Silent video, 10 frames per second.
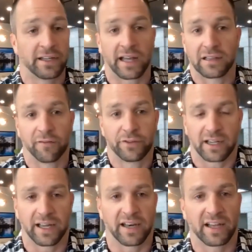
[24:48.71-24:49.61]
And I'd love to
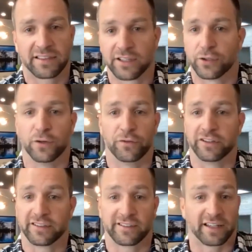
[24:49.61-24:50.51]
connect the two of you
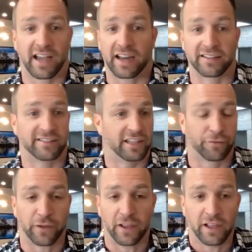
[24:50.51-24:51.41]
just to kind of see
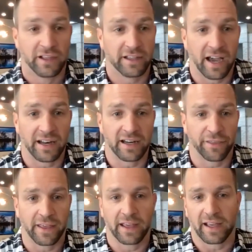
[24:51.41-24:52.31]
if you got
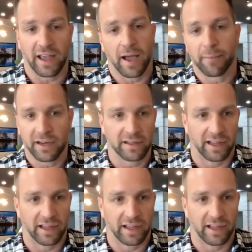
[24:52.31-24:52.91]
anything in common.